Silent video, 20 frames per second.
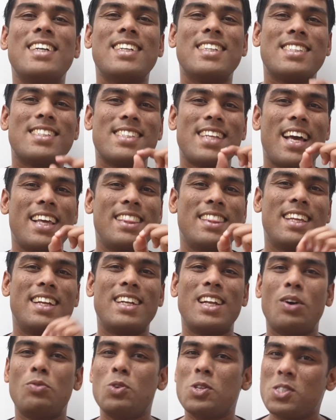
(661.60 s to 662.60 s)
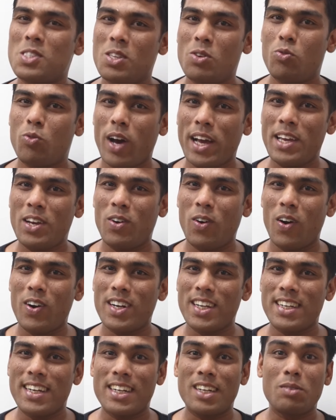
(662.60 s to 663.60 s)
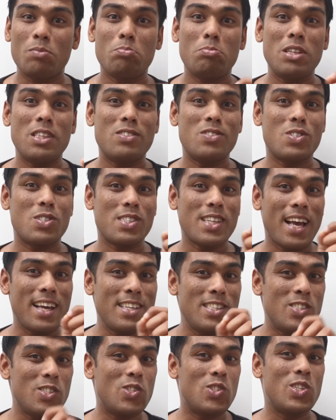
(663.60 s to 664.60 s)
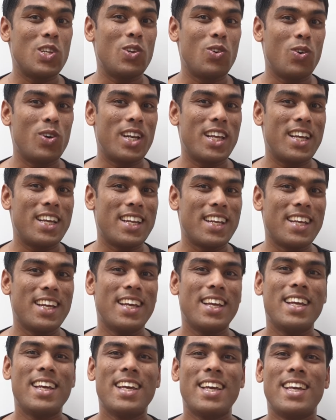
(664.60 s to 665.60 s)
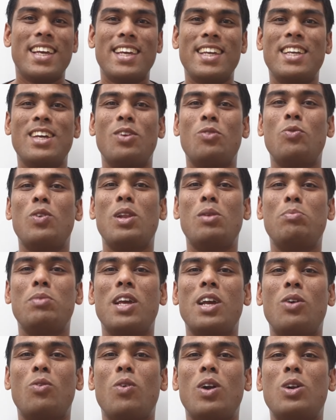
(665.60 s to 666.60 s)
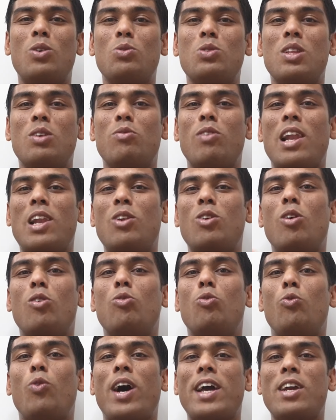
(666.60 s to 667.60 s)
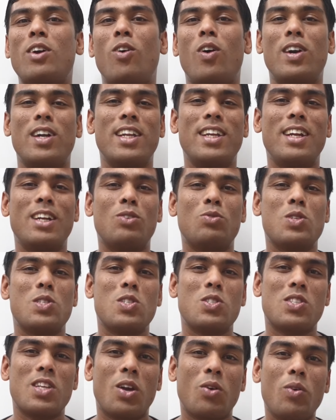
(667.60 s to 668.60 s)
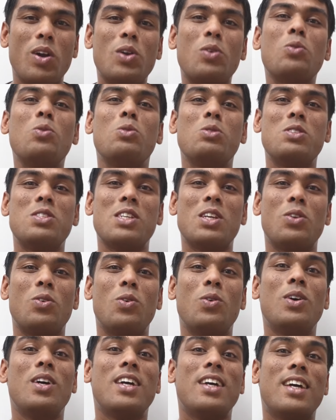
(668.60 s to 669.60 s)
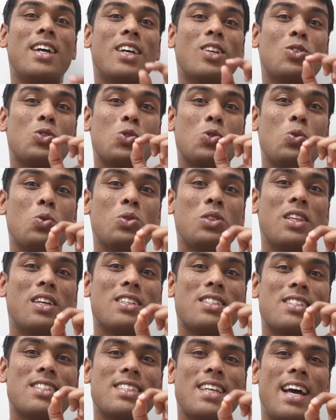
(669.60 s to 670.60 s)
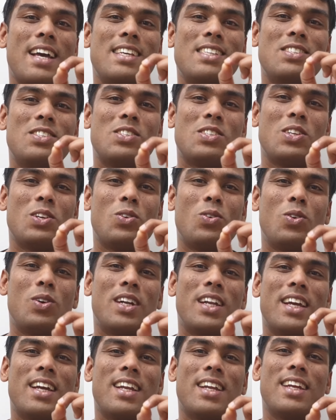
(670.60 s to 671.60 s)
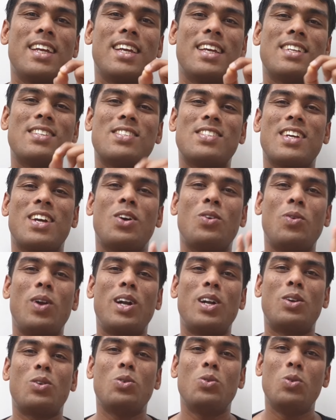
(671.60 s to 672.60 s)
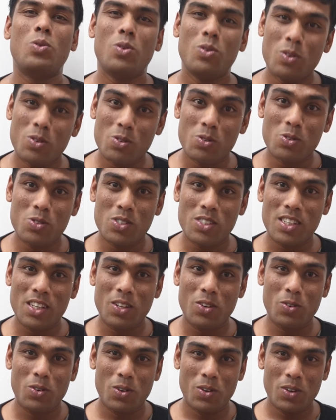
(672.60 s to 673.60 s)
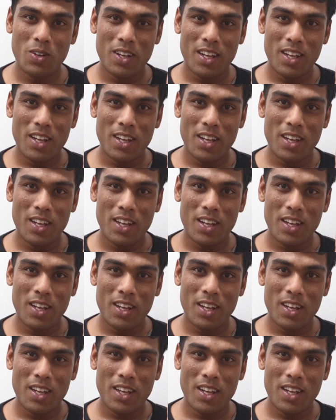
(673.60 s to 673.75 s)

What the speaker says: Sin theta was the y coordinate, means sin 0 degree here will be equal to the value of y coordinate, which is equal to 0. So the sin 0 degree is equal to 0.